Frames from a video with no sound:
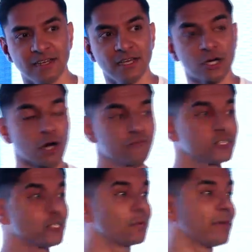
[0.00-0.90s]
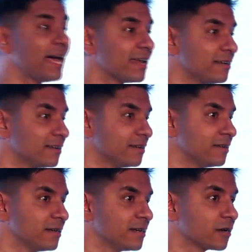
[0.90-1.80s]
Coffee is not bad.
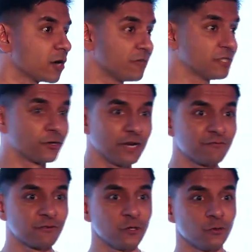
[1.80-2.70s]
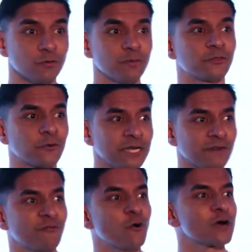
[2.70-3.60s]
Coffee is great for you, but 3 to
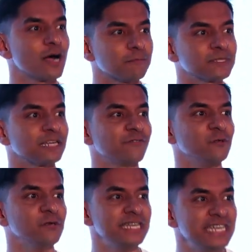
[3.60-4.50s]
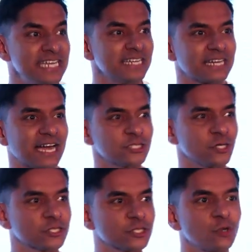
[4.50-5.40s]
4 cups, and if you need it as your
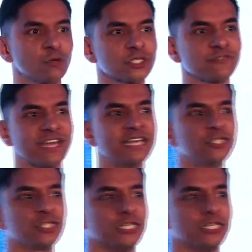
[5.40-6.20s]
source of energy